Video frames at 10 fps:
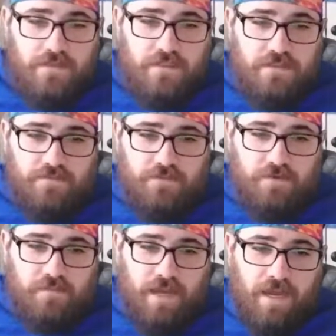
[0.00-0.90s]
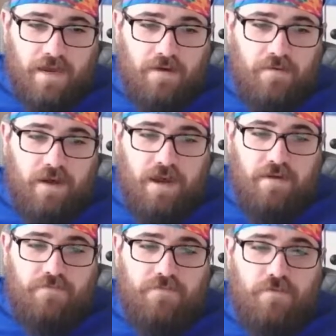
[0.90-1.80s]
just from how
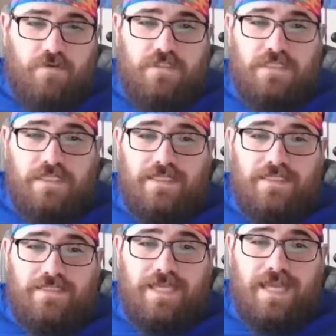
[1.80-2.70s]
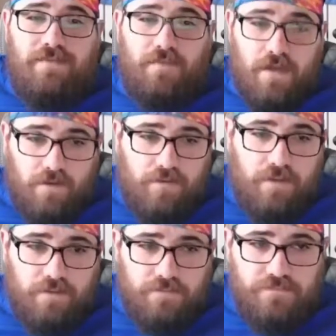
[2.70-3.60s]
I foresee this game
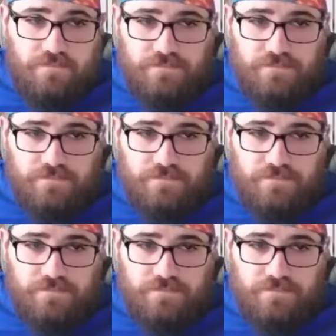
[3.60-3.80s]
going.